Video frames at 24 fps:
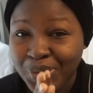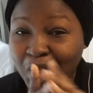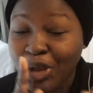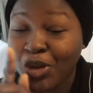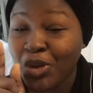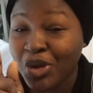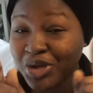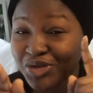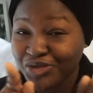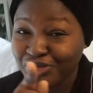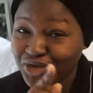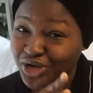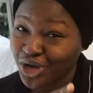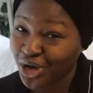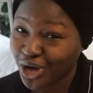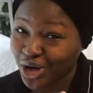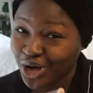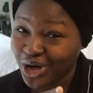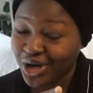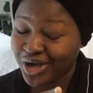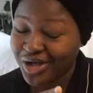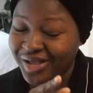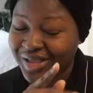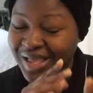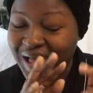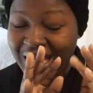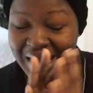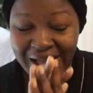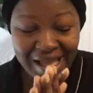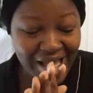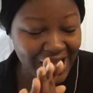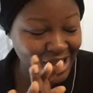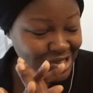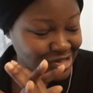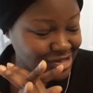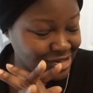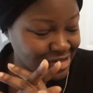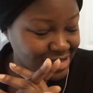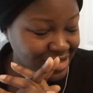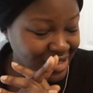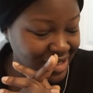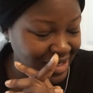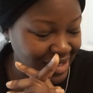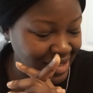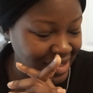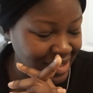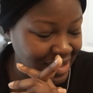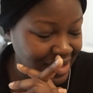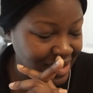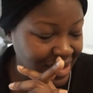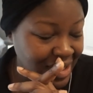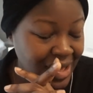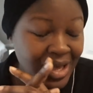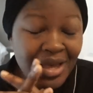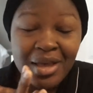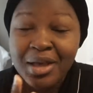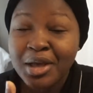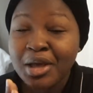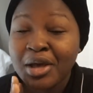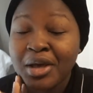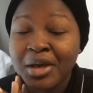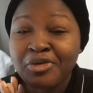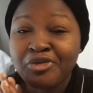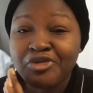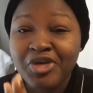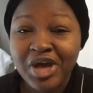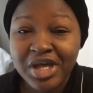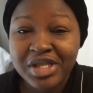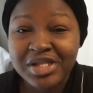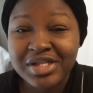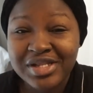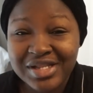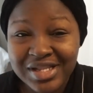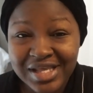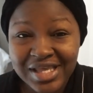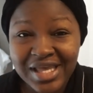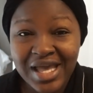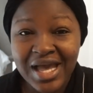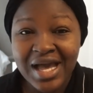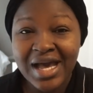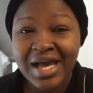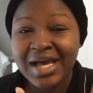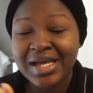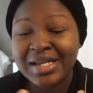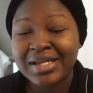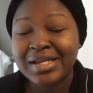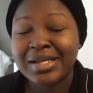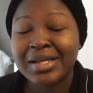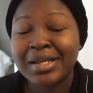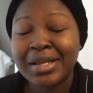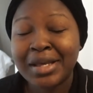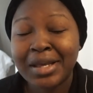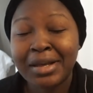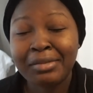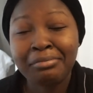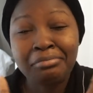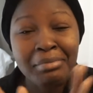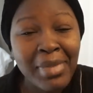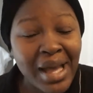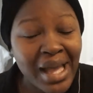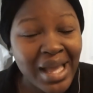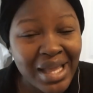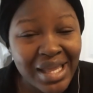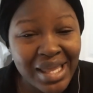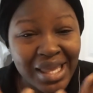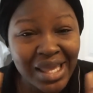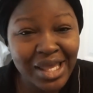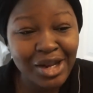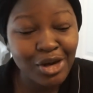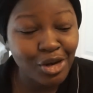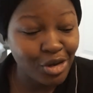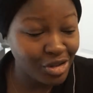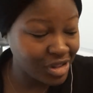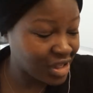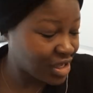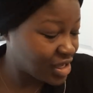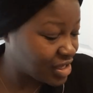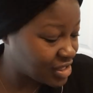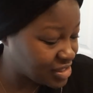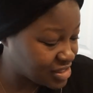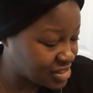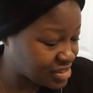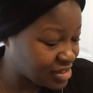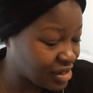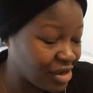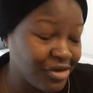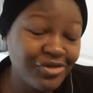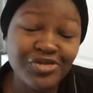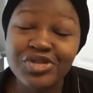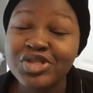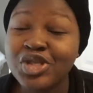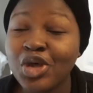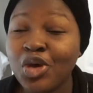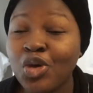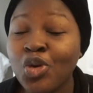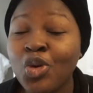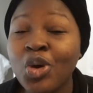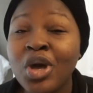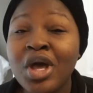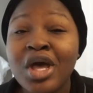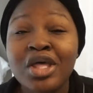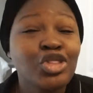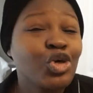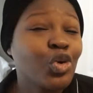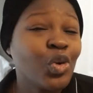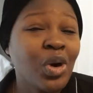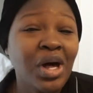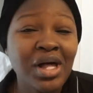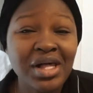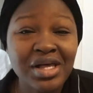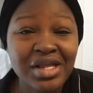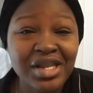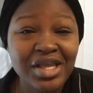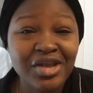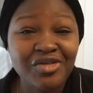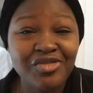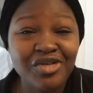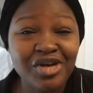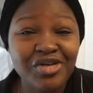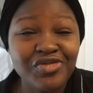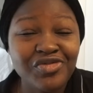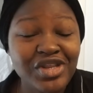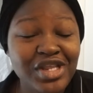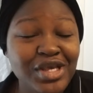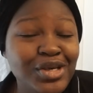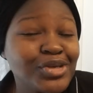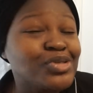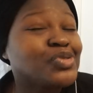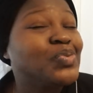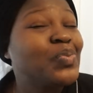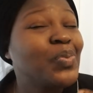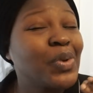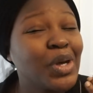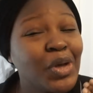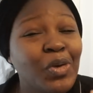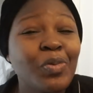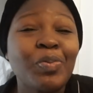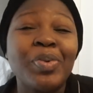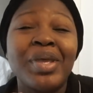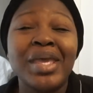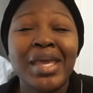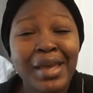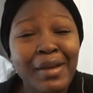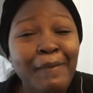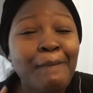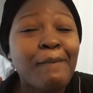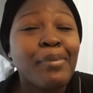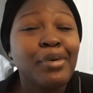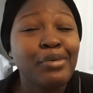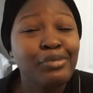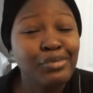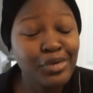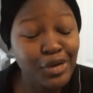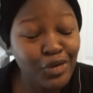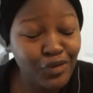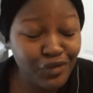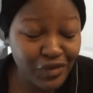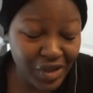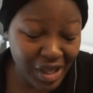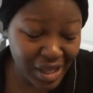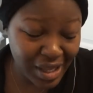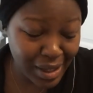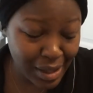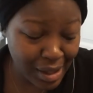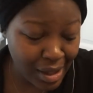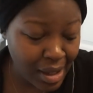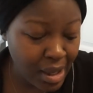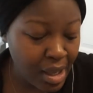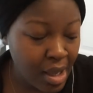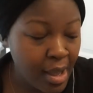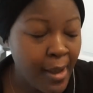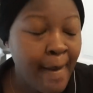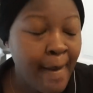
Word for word: Kudos for your girl. I actually finally got a mic and all that good stuff, so the quality of our videos will be improving,